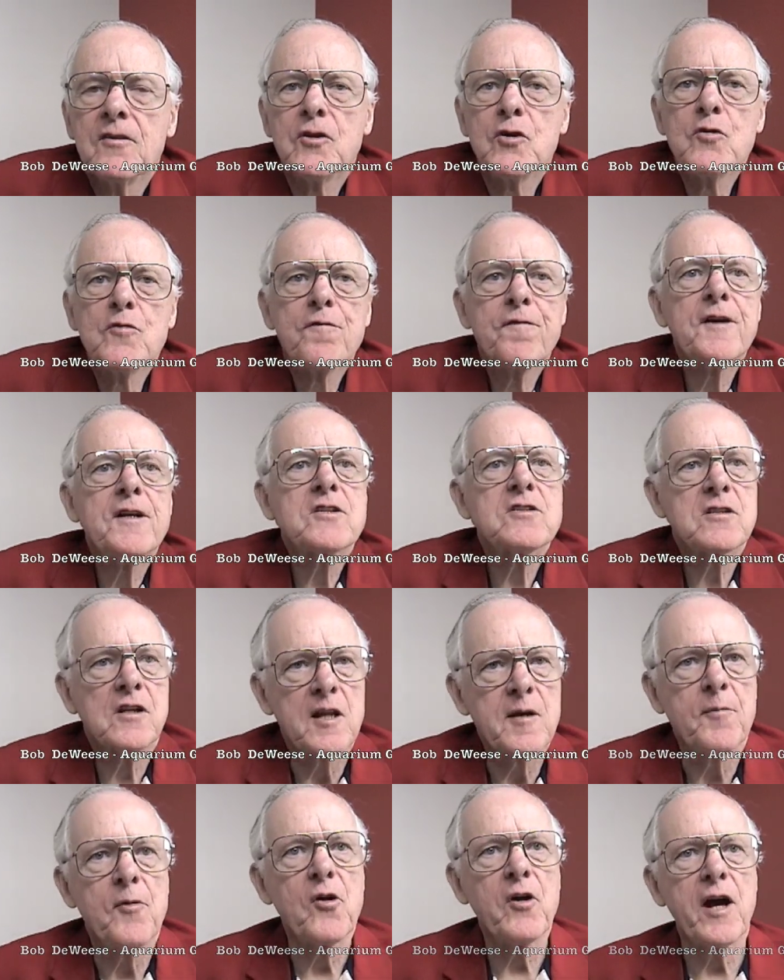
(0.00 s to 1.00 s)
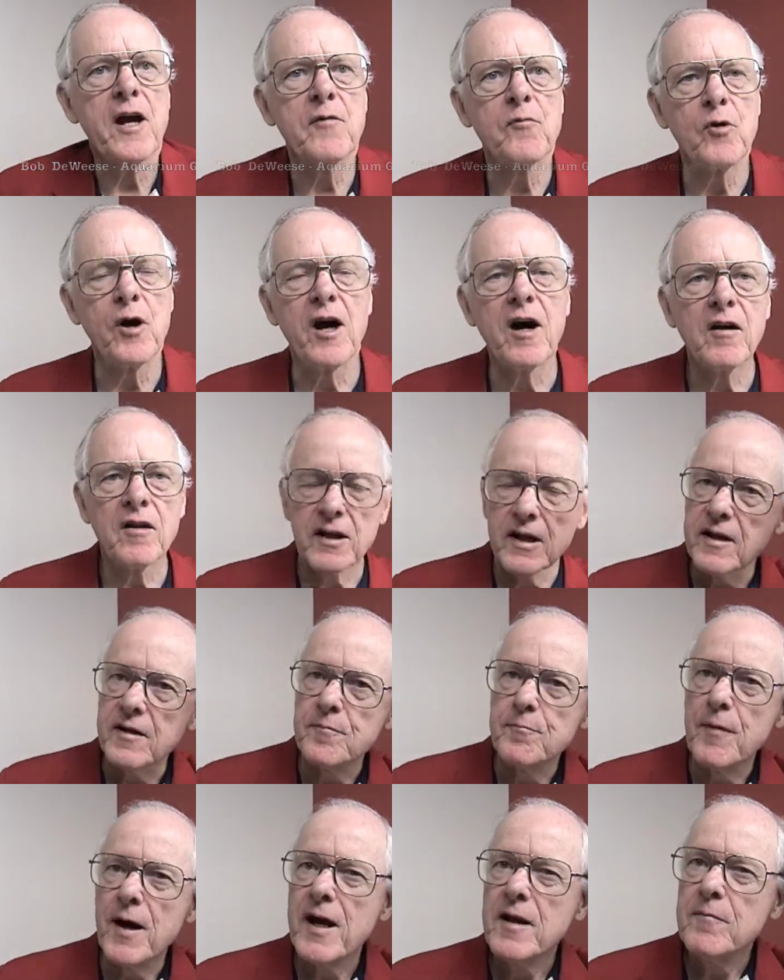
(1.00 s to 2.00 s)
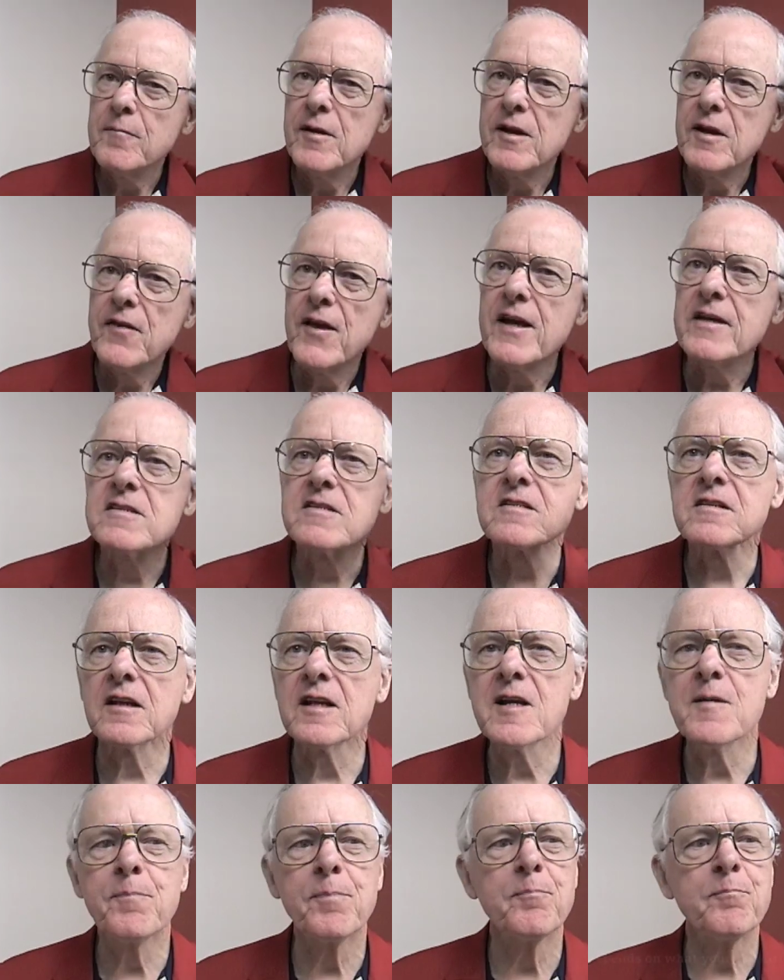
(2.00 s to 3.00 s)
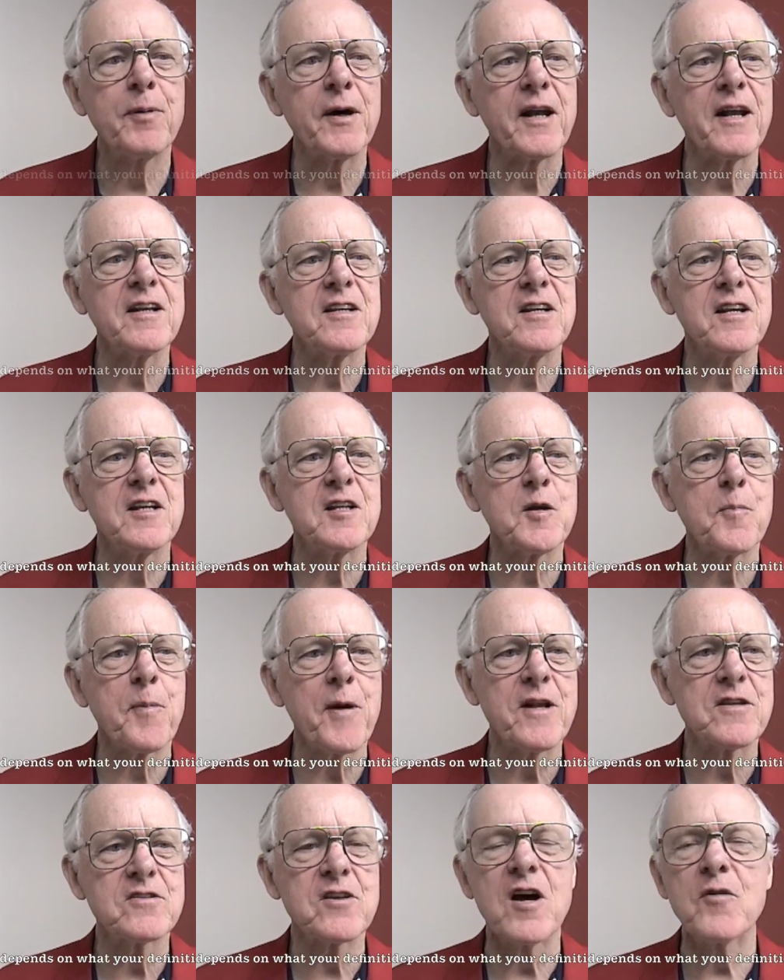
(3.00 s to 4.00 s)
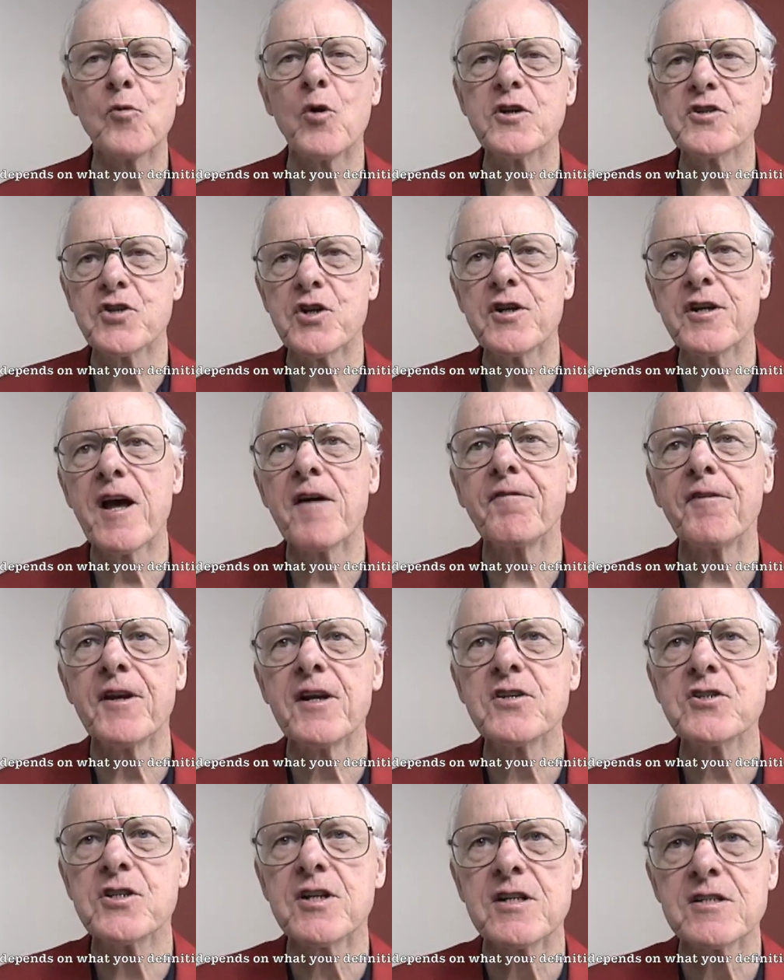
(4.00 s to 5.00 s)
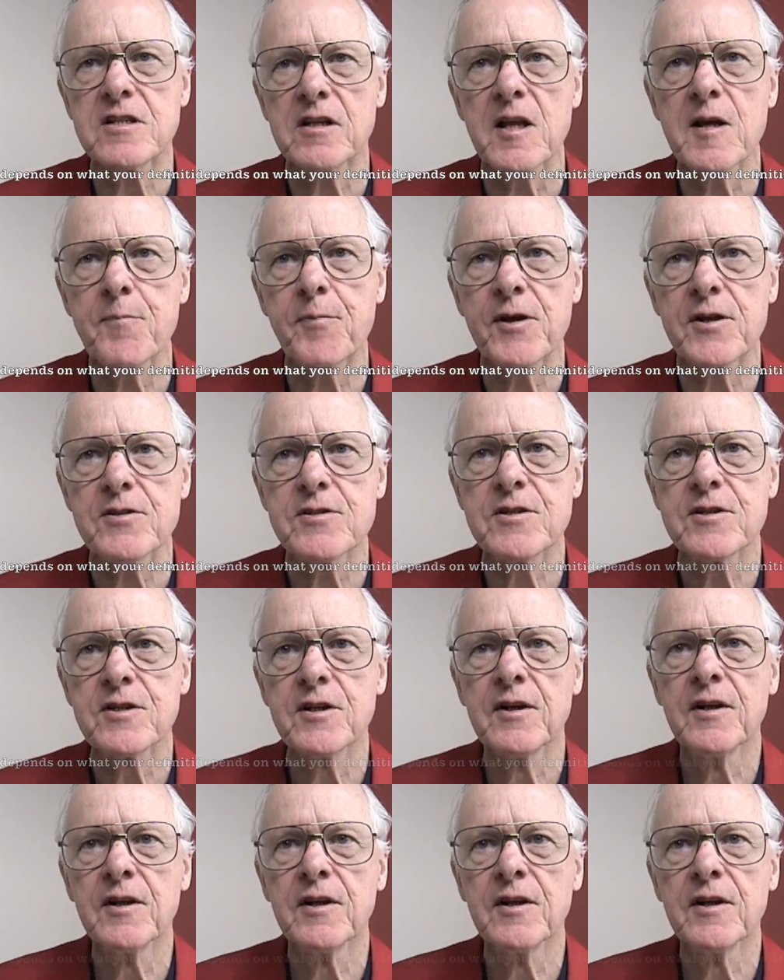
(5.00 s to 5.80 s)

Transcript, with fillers: Do fish sleep? Okay, well, it may, they sleep, but it, it depends on what your definition of sleep is.